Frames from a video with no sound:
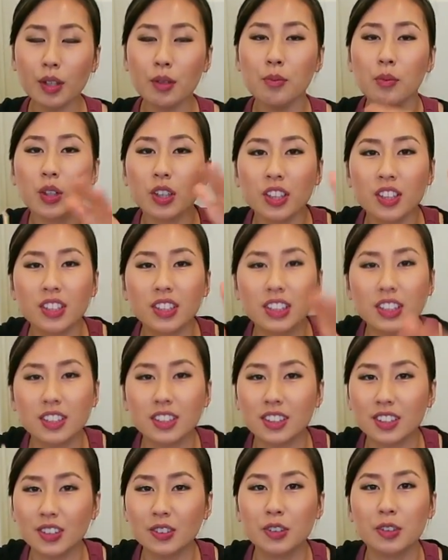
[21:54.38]
more
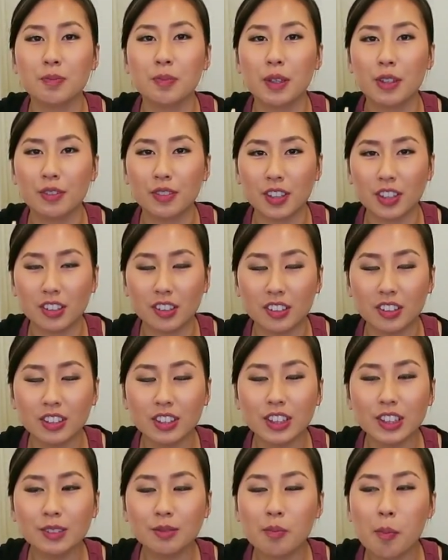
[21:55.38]
consistent with my
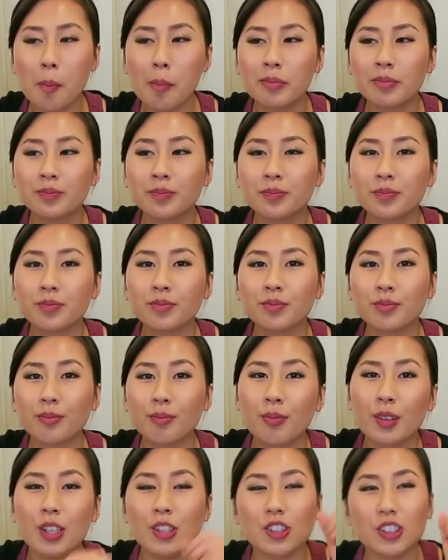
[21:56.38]
videos.
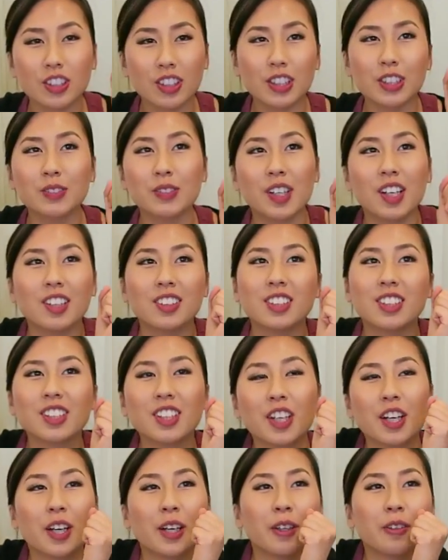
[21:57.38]
So that's why
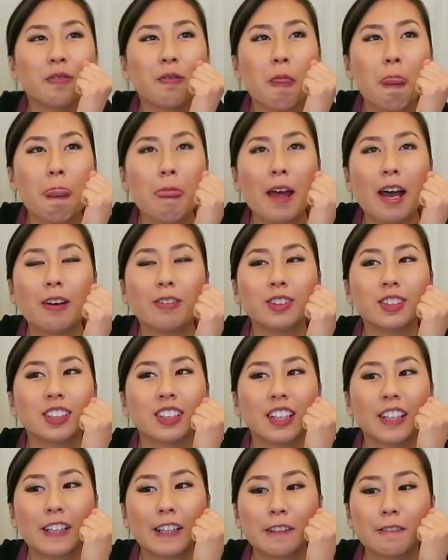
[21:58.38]
today I was
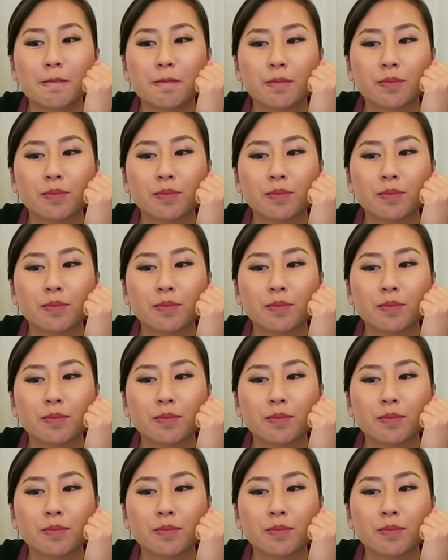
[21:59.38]
like,